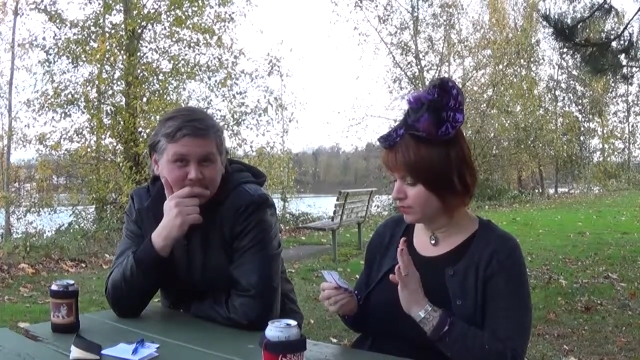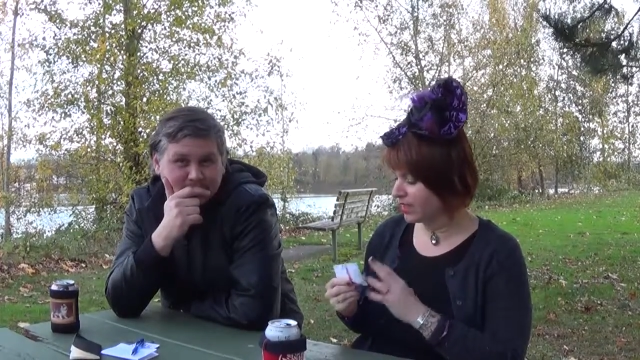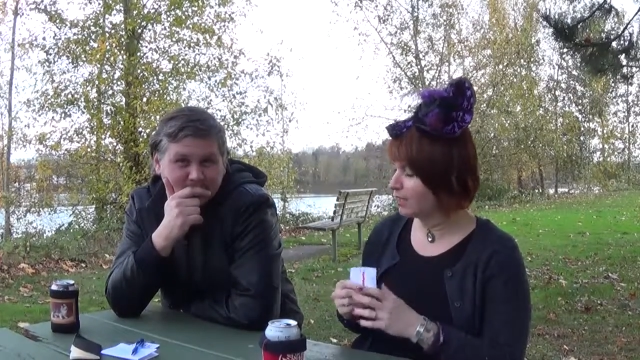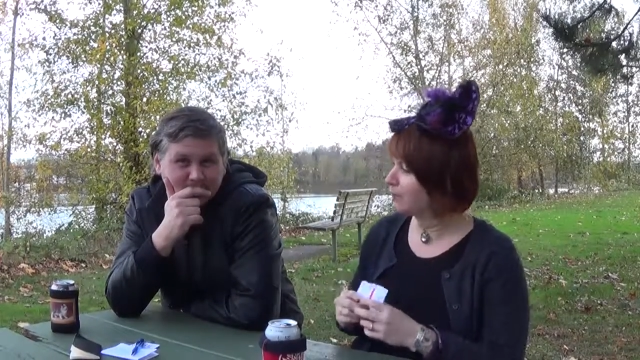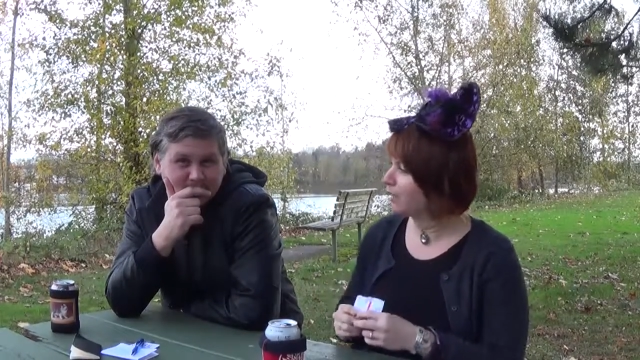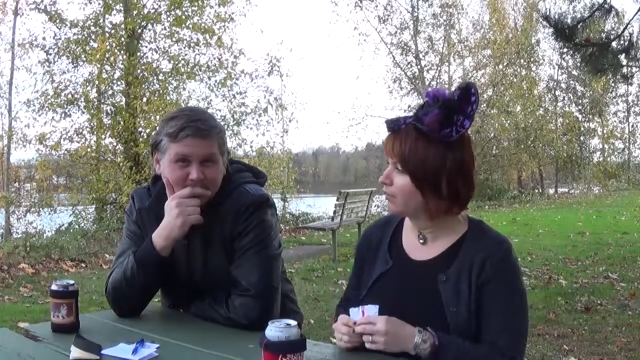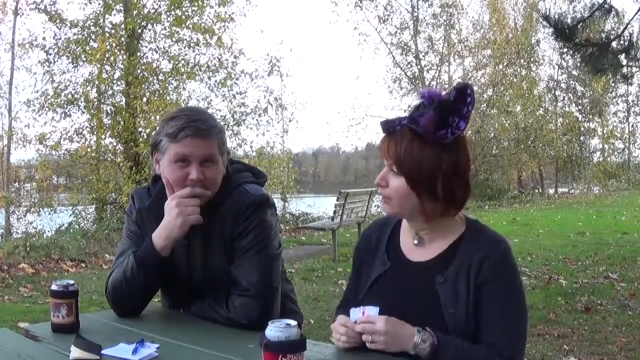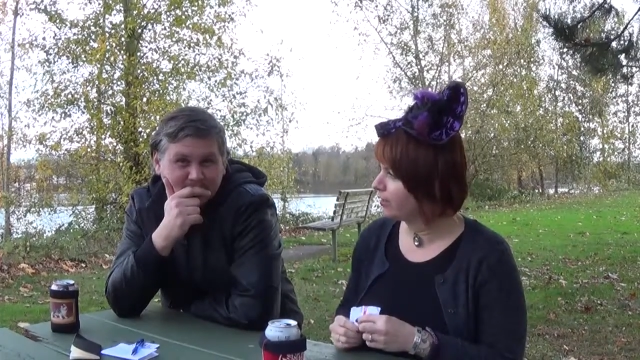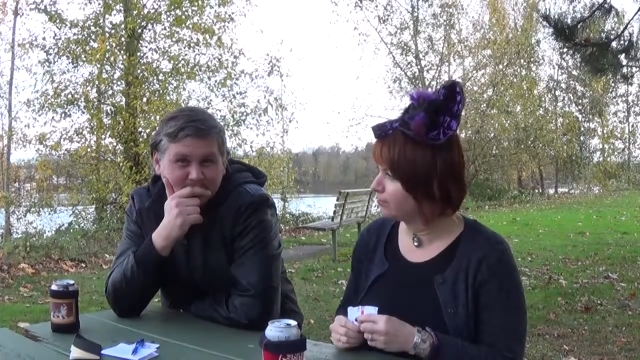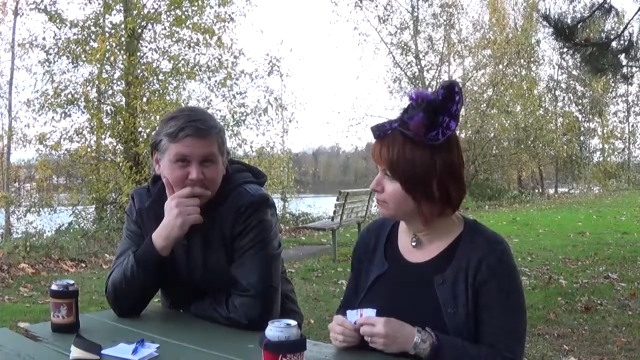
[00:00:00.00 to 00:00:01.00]
Speaker 1: Letting me cut your
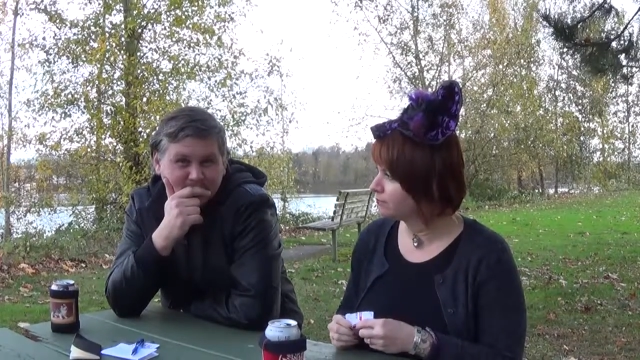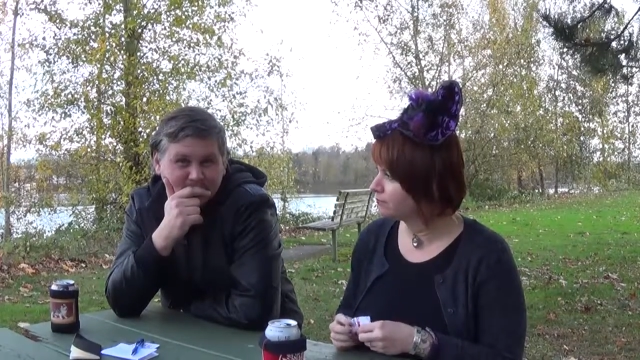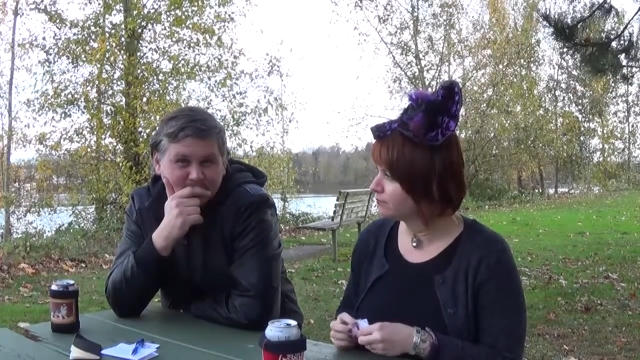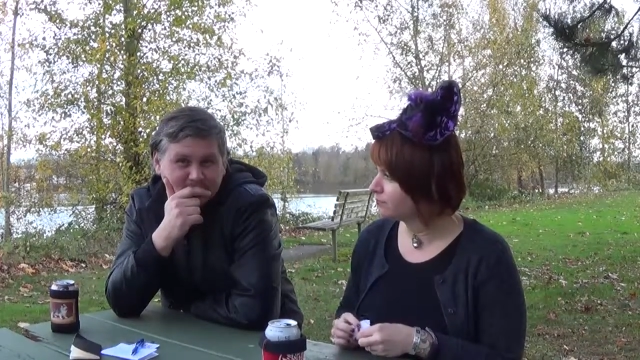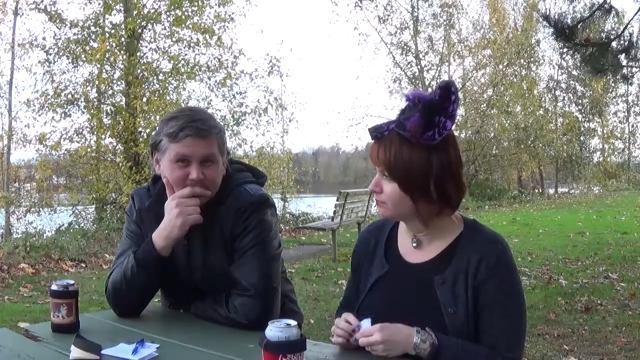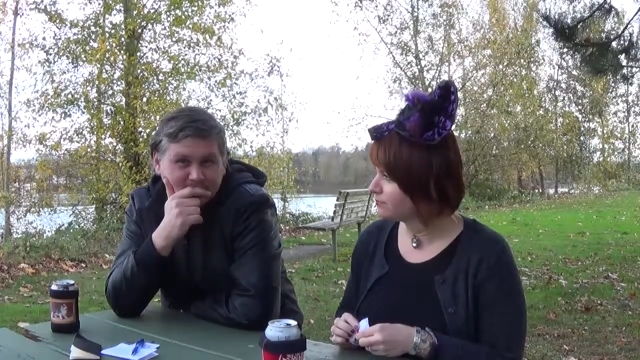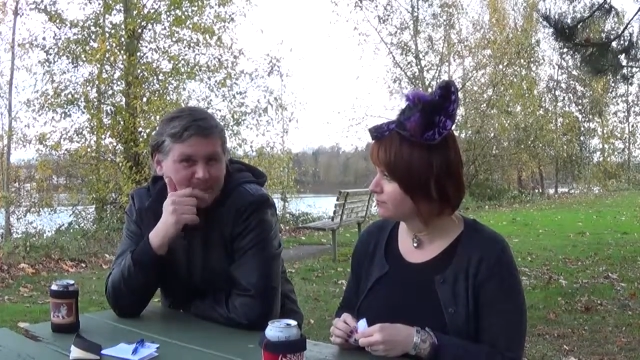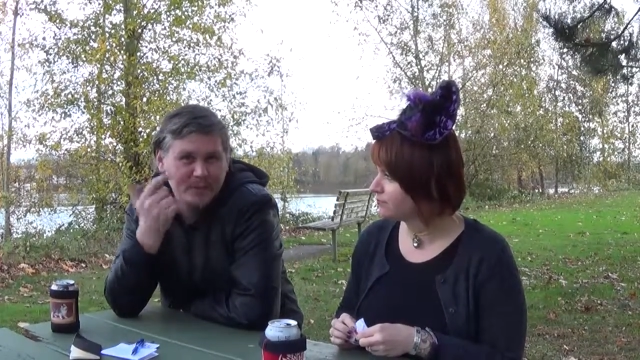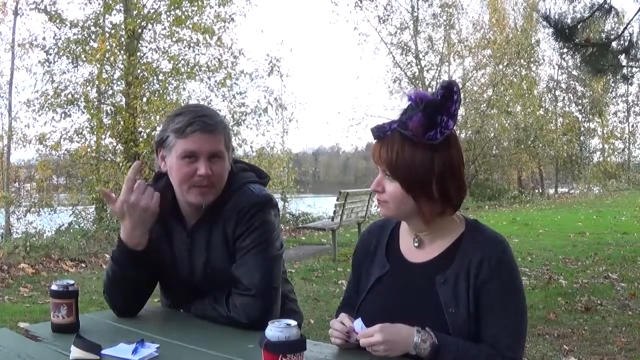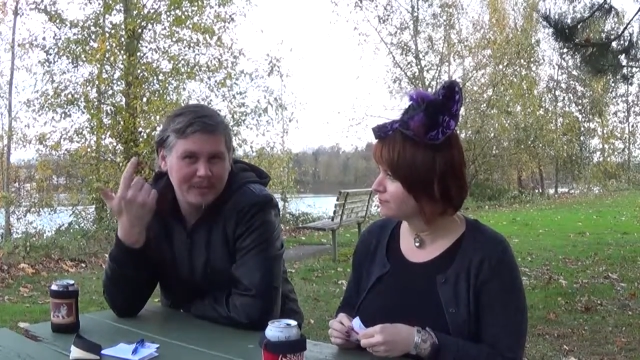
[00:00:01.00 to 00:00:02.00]
hair.
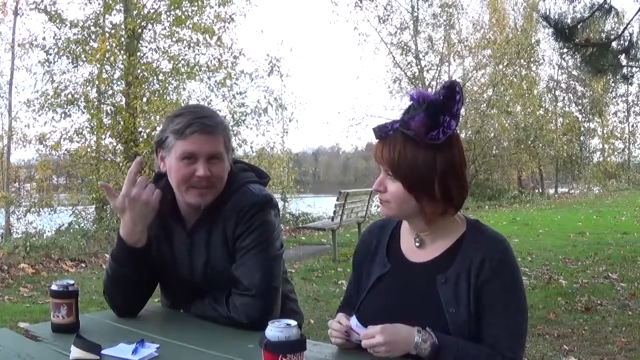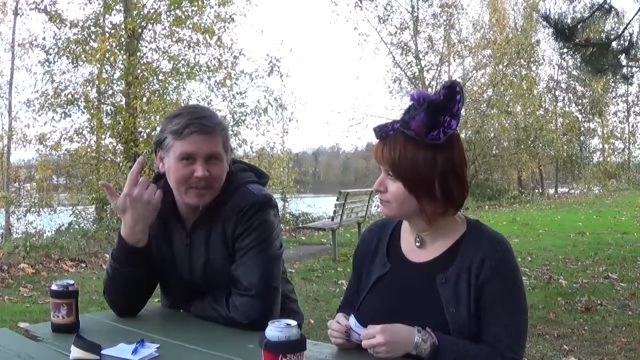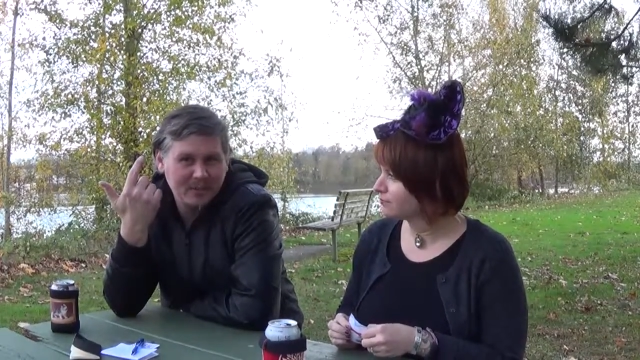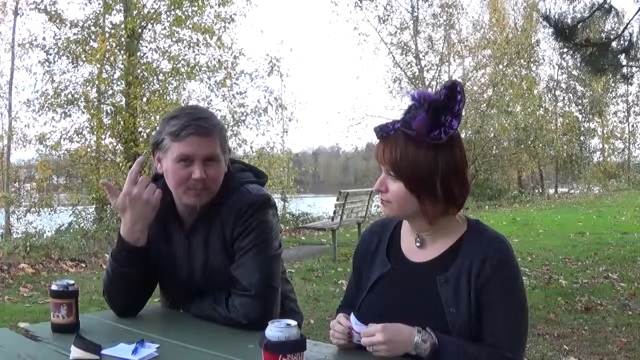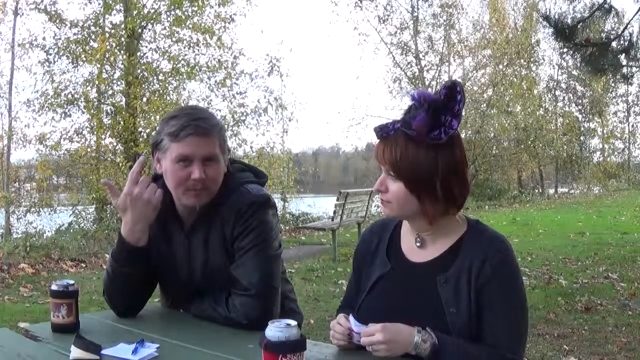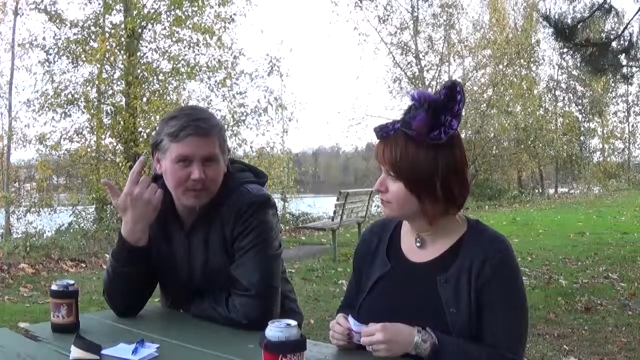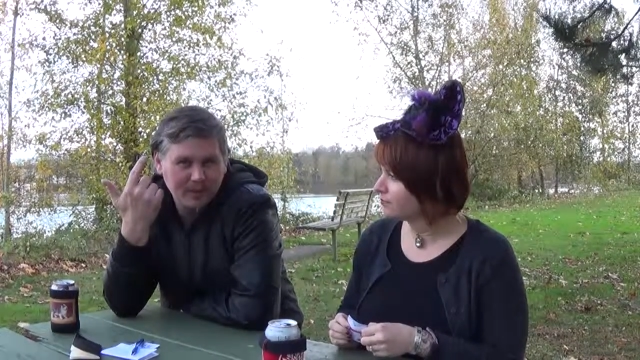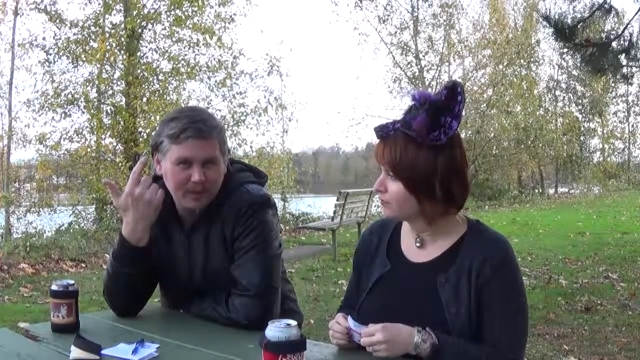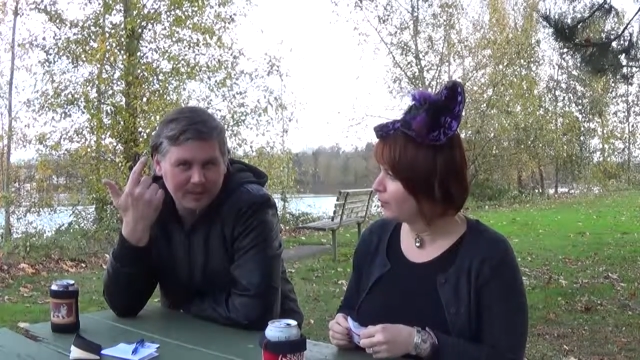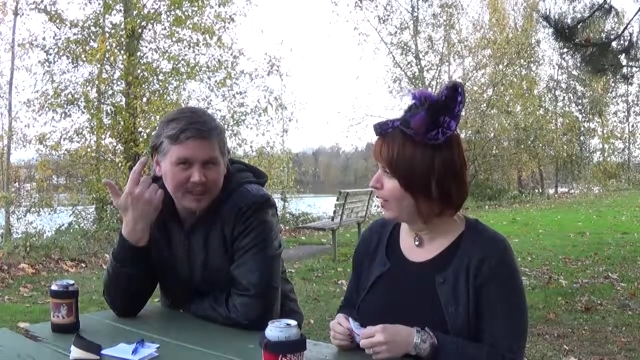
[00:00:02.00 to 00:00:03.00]
Speaker 2: Yeah, you cut my hair
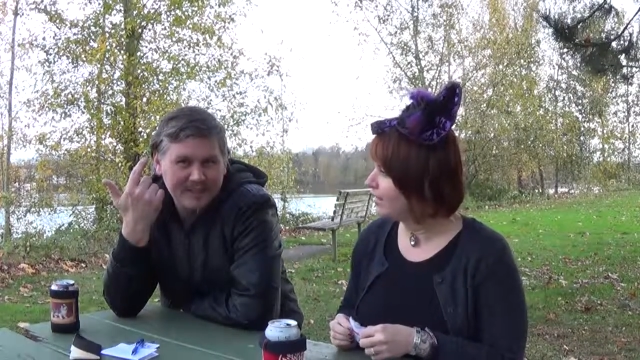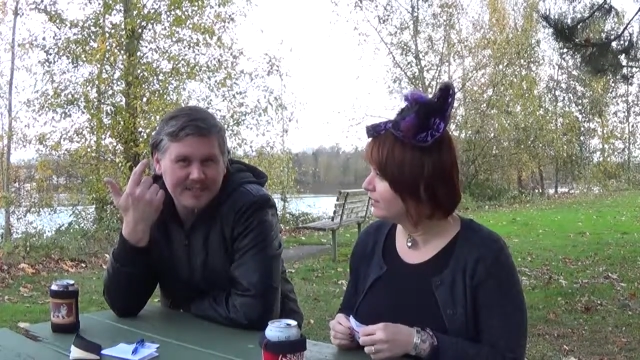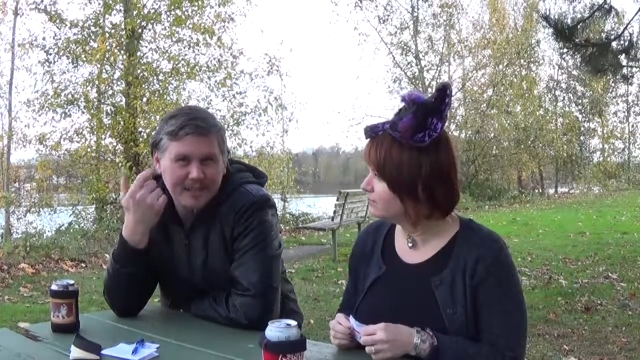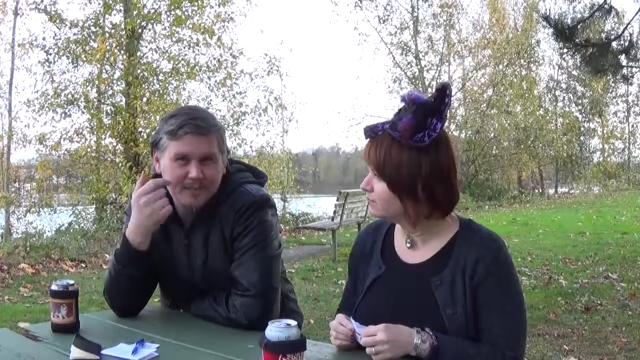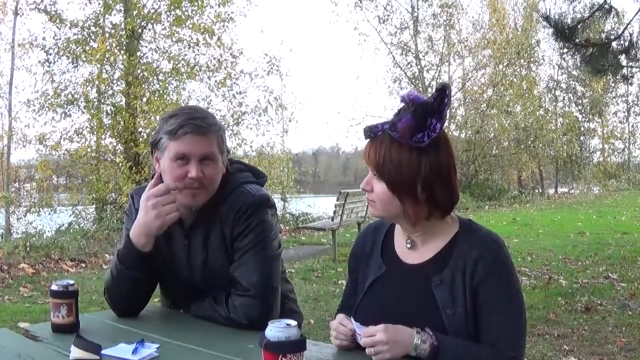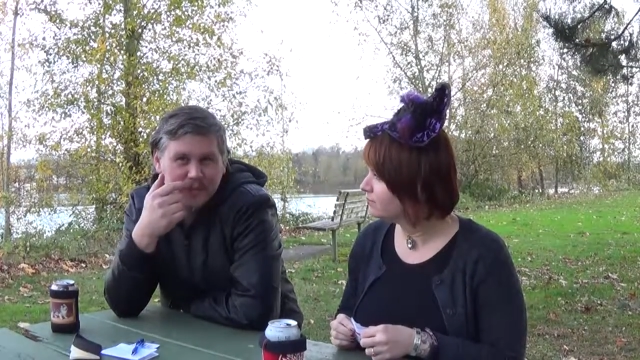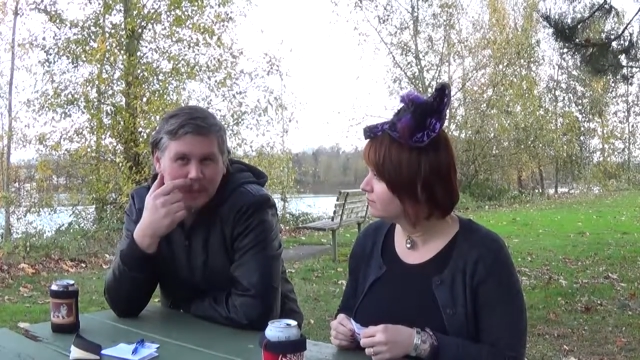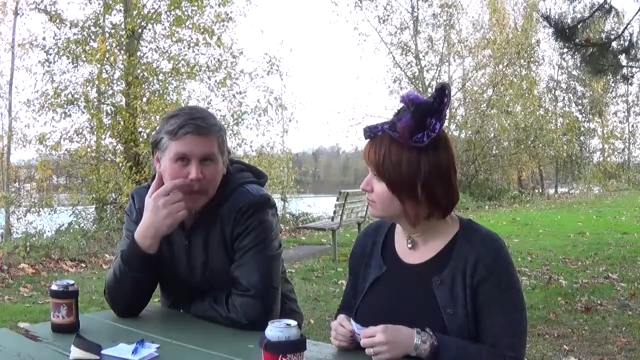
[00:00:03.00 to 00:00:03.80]
you a lot of times.